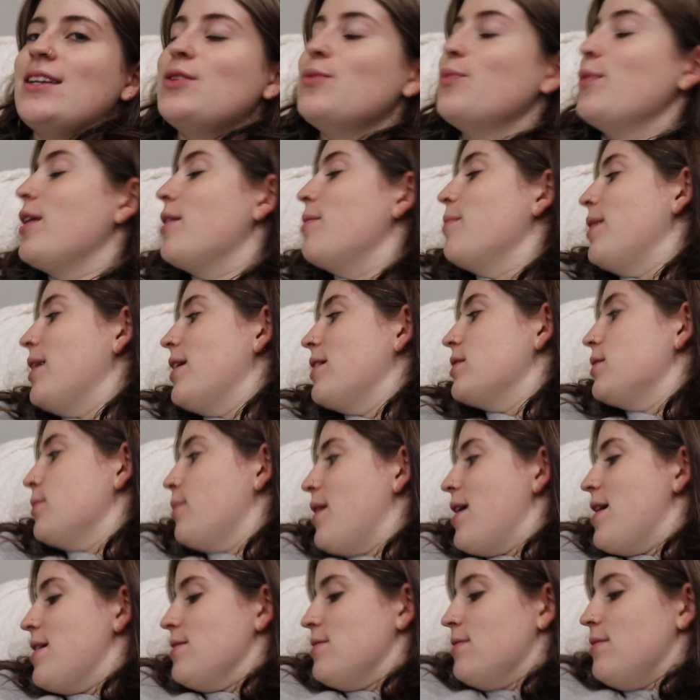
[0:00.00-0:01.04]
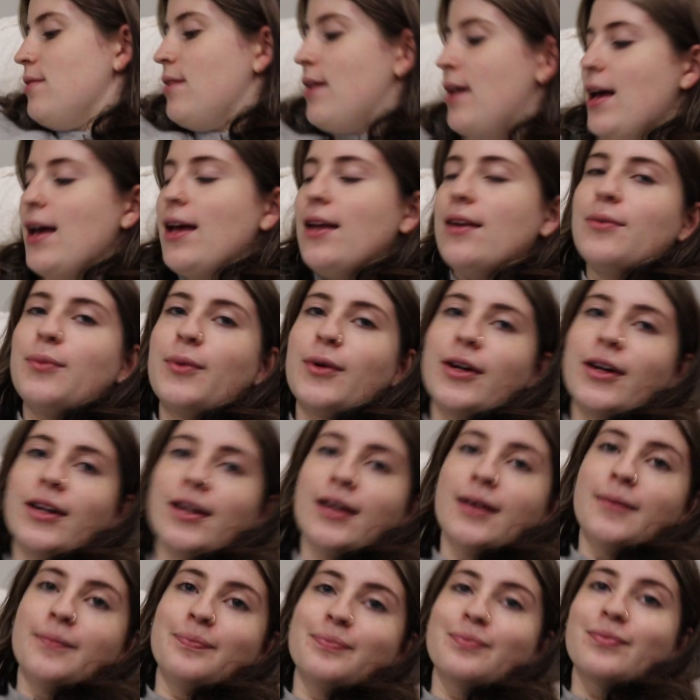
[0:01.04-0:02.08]
with me as well, and we're
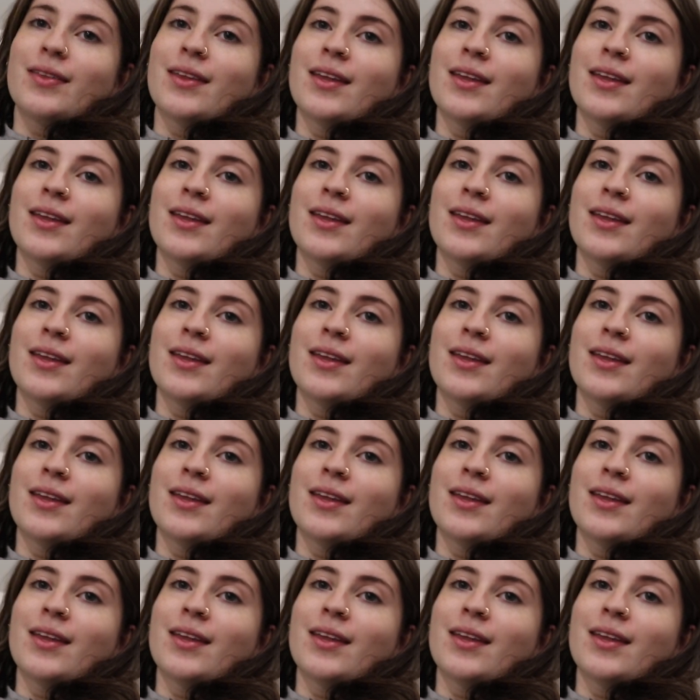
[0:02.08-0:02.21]
gonna